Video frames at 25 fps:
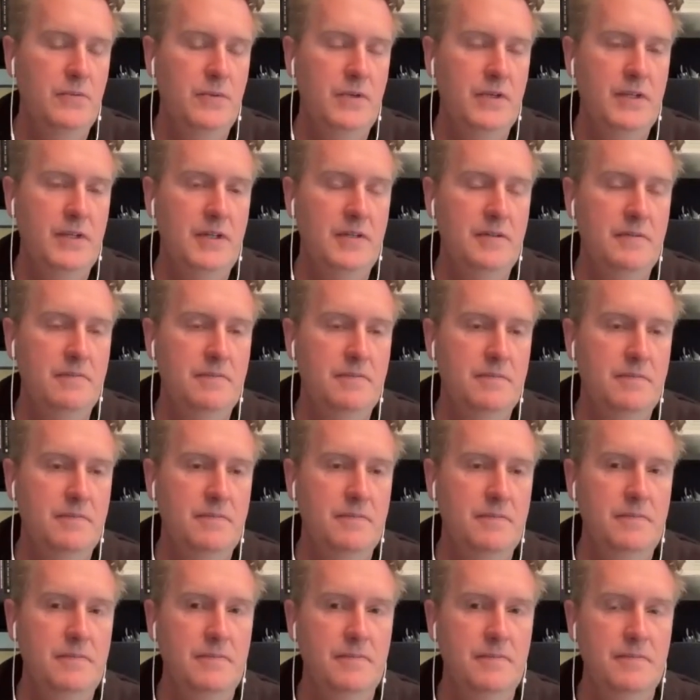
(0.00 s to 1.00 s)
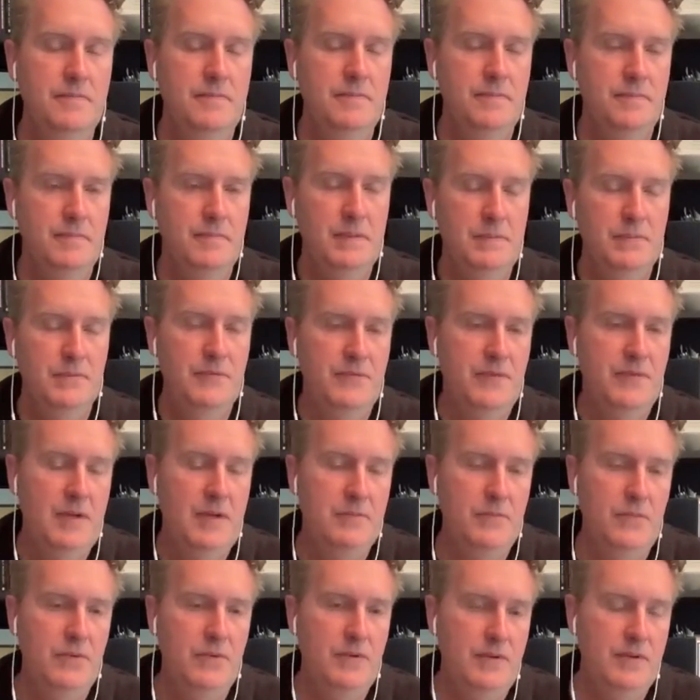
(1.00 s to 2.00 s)
Where can people
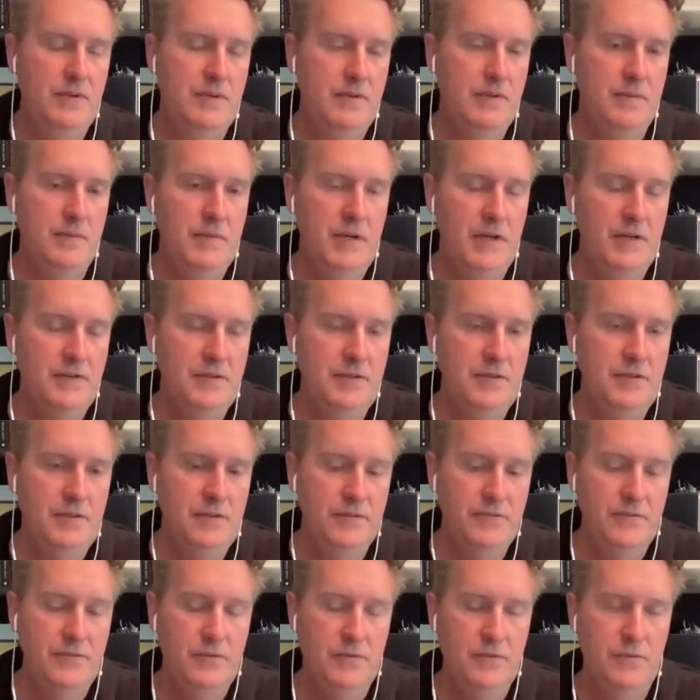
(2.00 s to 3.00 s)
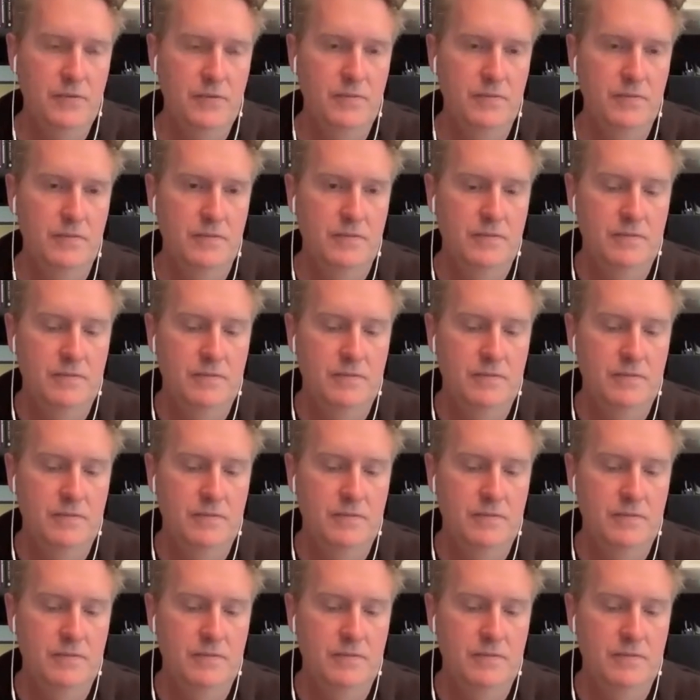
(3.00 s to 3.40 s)
find more about you if you